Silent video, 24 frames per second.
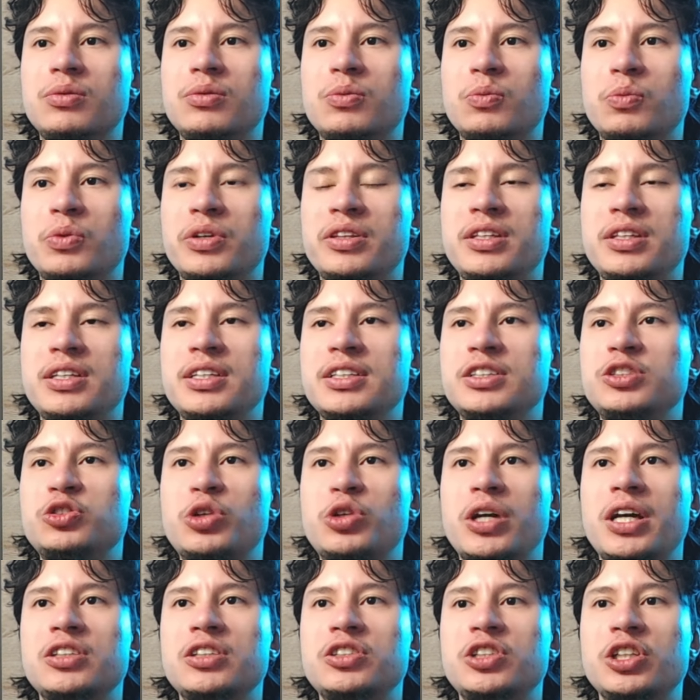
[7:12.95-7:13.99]
with these
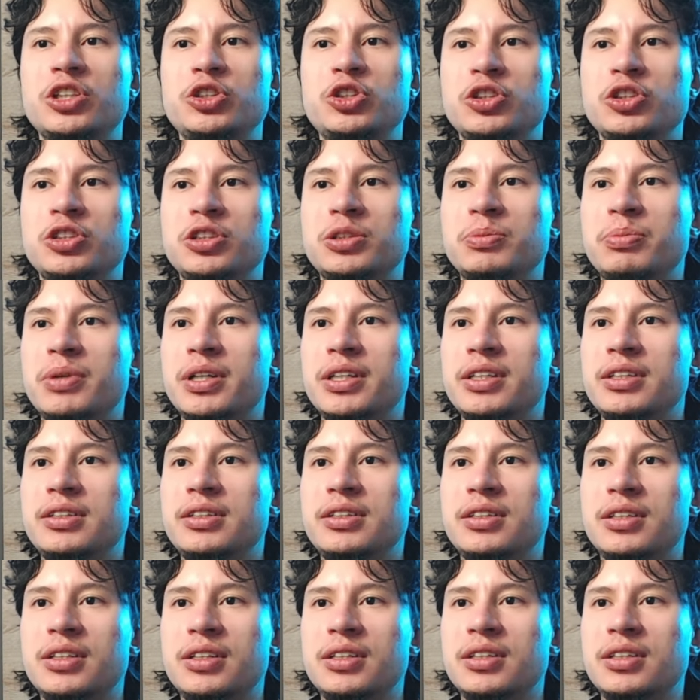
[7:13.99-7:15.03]
transitions. But,
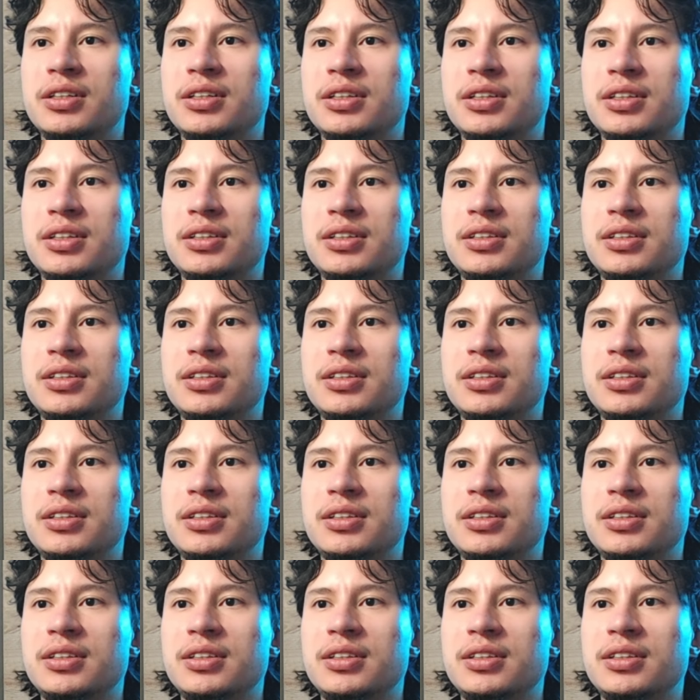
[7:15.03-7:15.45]
uh,